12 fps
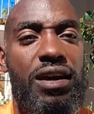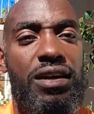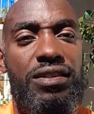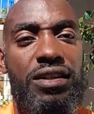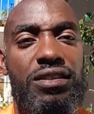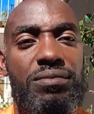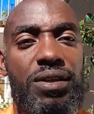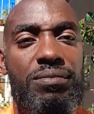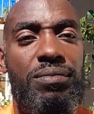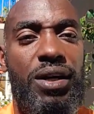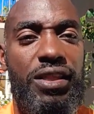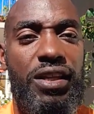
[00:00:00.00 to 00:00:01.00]
a
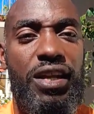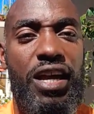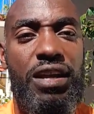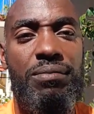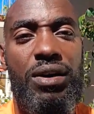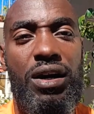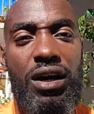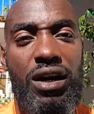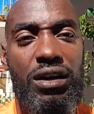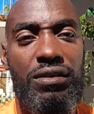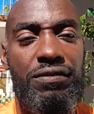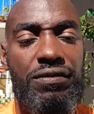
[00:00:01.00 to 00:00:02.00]
gentleman by the name
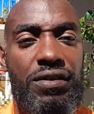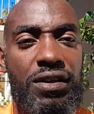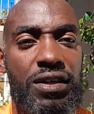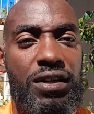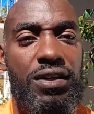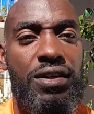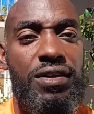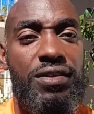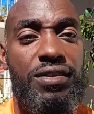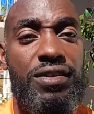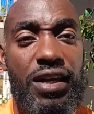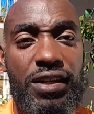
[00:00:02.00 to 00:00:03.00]
of
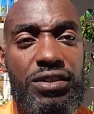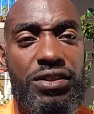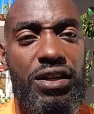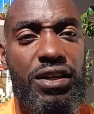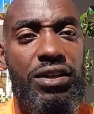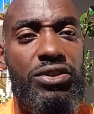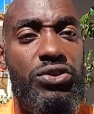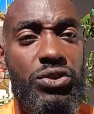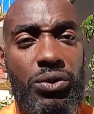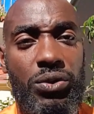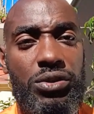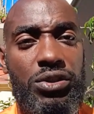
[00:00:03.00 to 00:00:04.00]
Senator
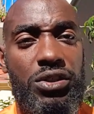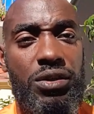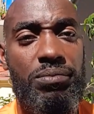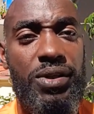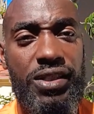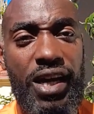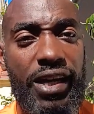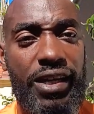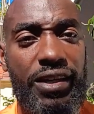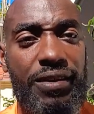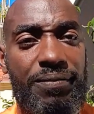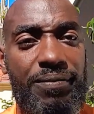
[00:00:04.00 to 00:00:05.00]
George
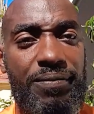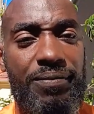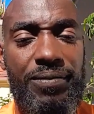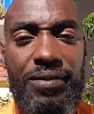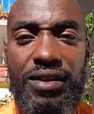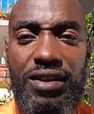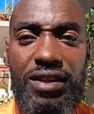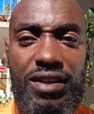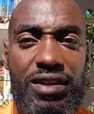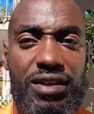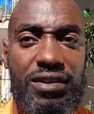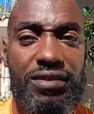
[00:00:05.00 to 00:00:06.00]
Pataki.
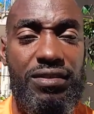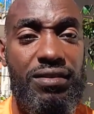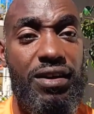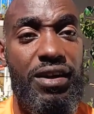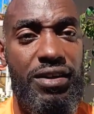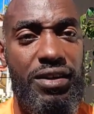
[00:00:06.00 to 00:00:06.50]
He is a